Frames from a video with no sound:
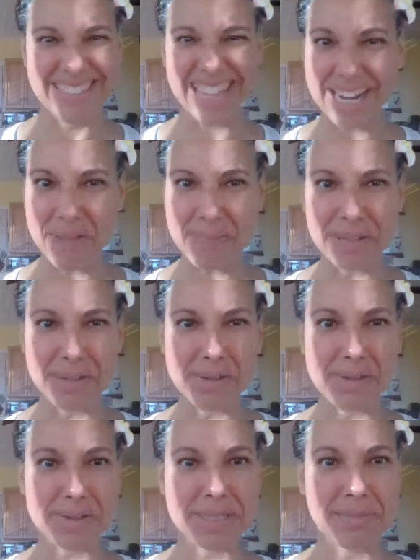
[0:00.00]
get up and
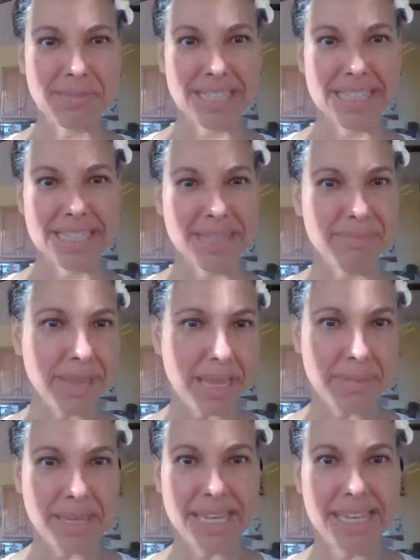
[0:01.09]
go do something that
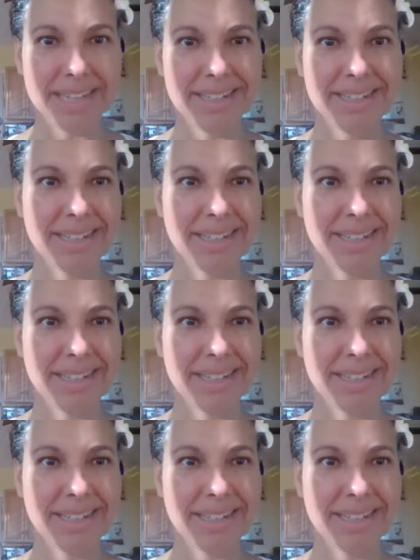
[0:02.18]
maybe